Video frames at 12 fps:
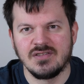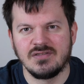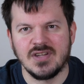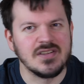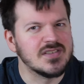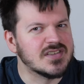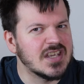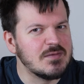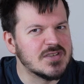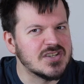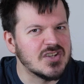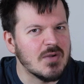Didn't seem
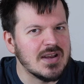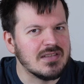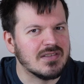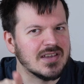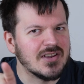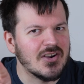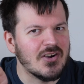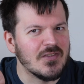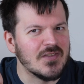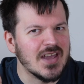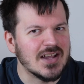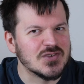to do anything
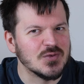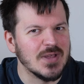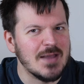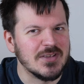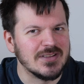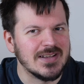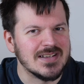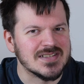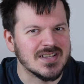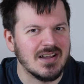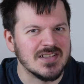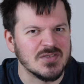on the actual emulator
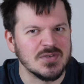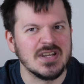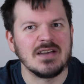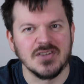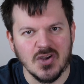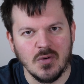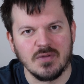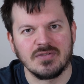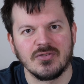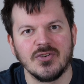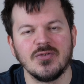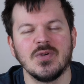side, so I did have to go
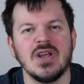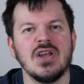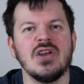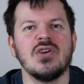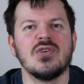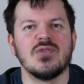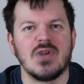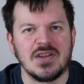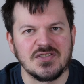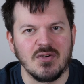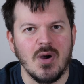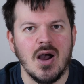through
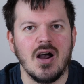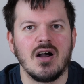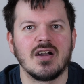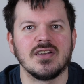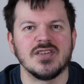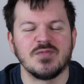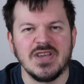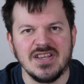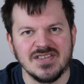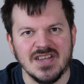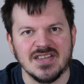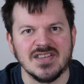RetroArch and
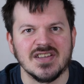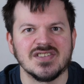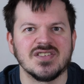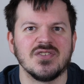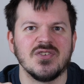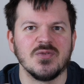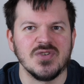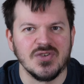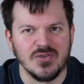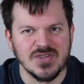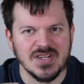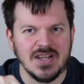PCSX2 and
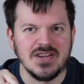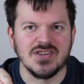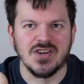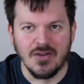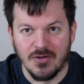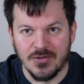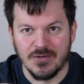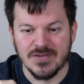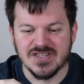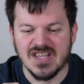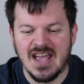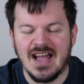DuckStation and all the
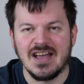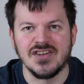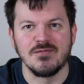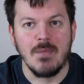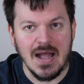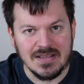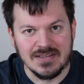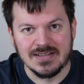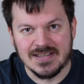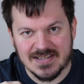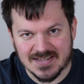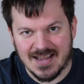others and
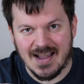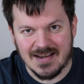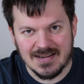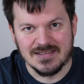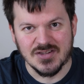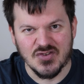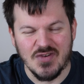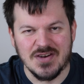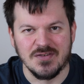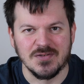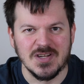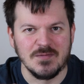manually sign in to
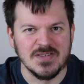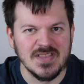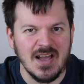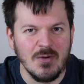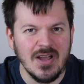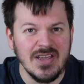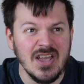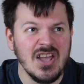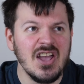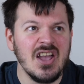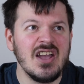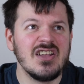retro achievements that way.
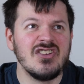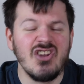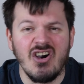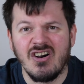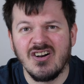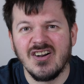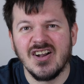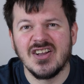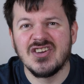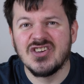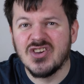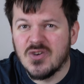Not a
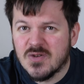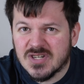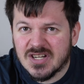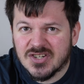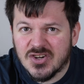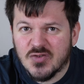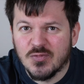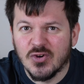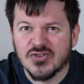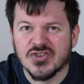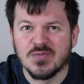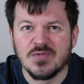huge issue,
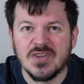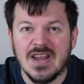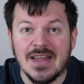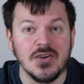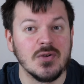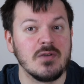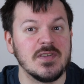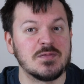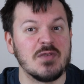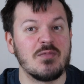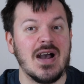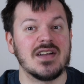but something, I don't know if it's
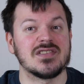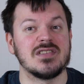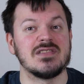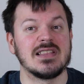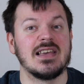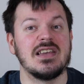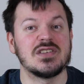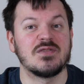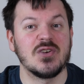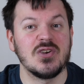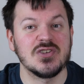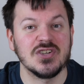been patched in this latest
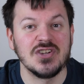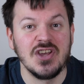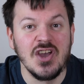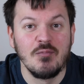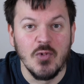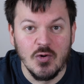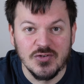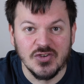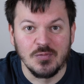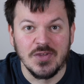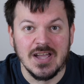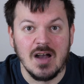version, but
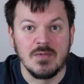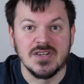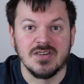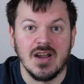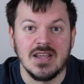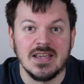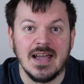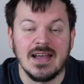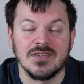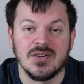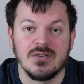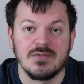something I'll be trying
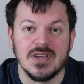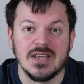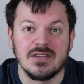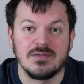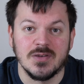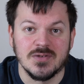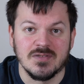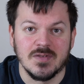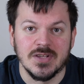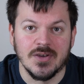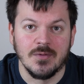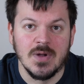and covering in a future
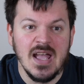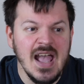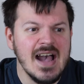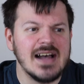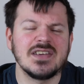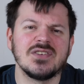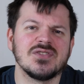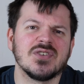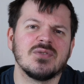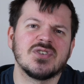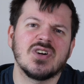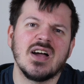video. I did
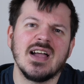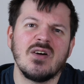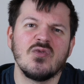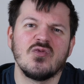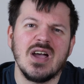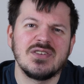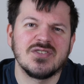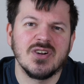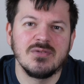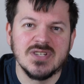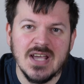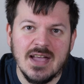also try out
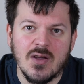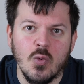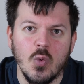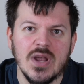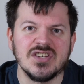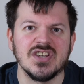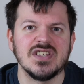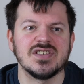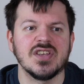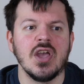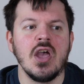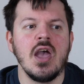RetroDeck, which
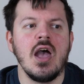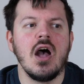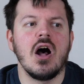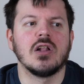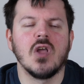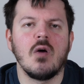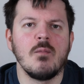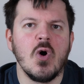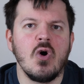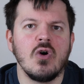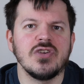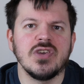is a lot
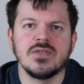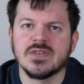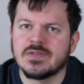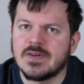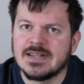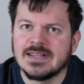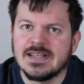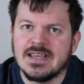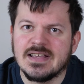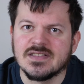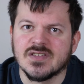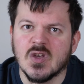more user-friendly
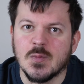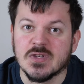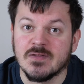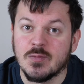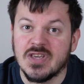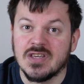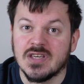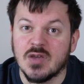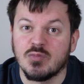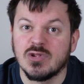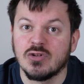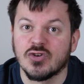in terms of it being a
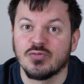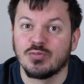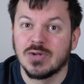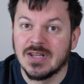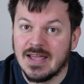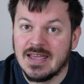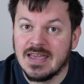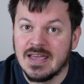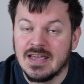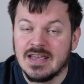plug-and-play